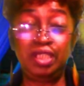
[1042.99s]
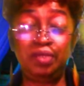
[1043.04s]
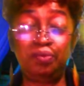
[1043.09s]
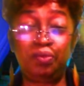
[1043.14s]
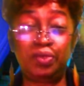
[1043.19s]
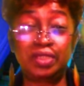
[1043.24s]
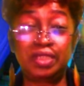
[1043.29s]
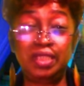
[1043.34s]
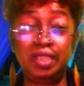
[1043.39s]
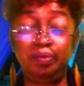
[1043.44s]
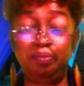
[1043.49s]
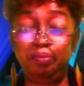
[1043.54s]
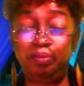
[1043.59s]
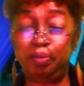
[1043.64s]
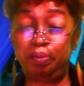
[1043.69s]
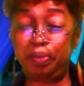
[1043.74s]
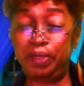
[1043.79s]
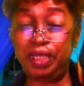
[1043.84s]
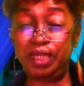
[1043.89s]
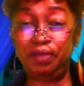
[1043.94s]
wasn't even
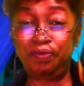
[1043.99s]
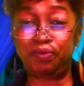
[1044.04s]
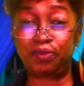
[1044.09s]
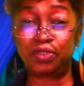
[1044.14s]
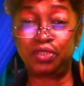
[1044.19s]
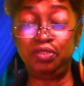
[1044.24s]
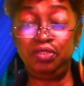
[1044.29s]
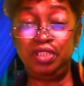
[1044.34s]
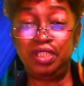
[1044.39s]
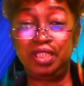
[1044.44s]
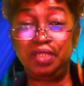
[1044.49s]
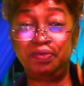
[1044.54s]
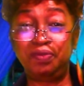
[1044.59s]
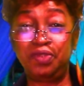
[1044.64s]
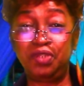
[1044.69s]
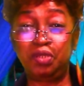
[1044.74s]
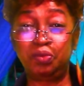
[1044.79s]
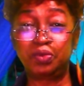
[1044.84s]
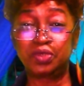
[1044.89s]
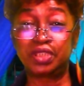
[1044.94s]
prepared for. You didn't
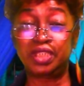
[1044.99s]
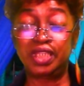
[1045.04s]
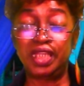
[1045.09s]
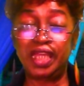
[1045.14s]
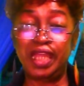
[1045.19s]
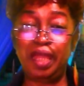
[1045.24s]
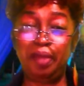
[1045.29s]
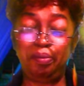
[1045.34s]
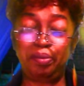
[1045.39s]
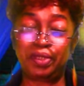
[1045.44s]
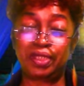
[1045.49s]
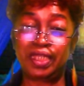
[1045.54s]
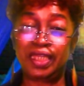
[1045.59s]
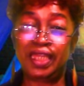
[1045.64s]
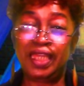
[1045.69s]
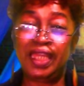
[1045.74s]
even know what was going to happen.